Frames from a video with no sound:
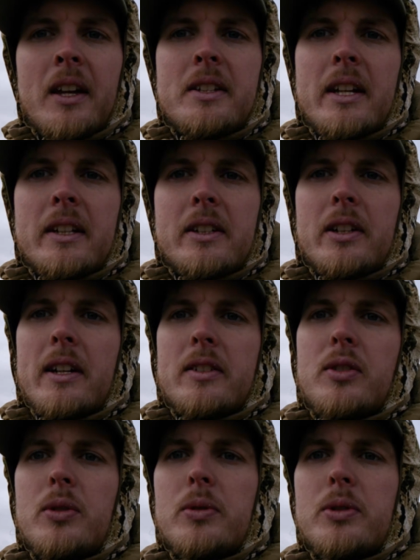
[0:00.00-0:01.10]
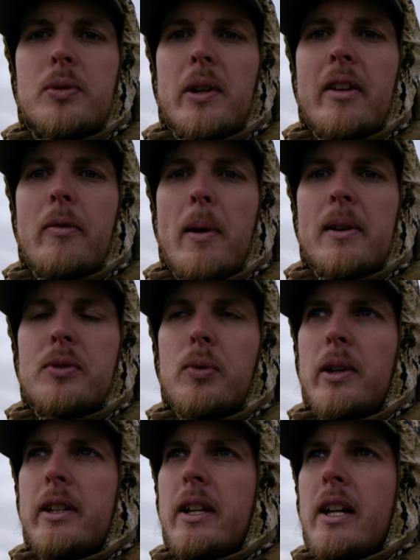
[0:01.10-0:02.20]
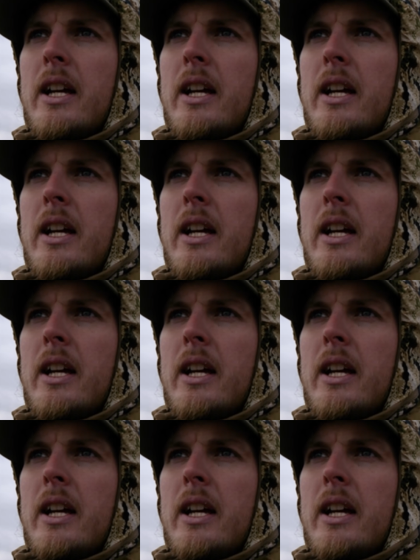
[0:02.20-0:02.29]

dang near 2.5 miles away,